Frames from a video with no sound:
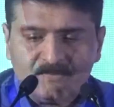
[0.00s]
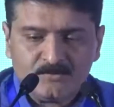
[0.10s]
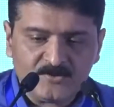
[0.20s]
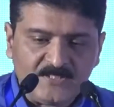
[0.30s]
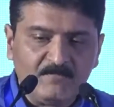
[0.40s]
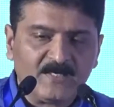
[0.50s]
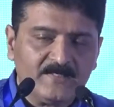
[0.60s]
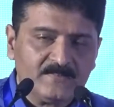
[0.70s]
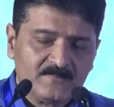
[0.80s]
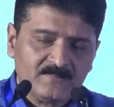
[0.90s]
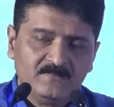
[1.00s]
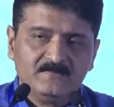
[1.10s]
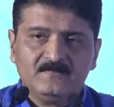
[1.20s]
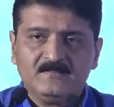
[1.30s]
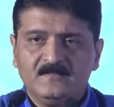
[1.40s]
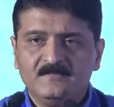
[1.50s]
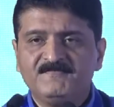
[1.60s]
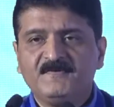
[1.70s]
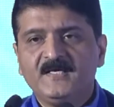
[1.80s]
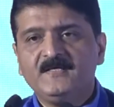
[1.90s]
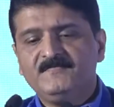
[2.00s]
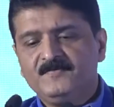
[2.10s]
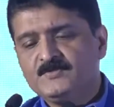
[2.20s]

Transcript: To summarize, the 5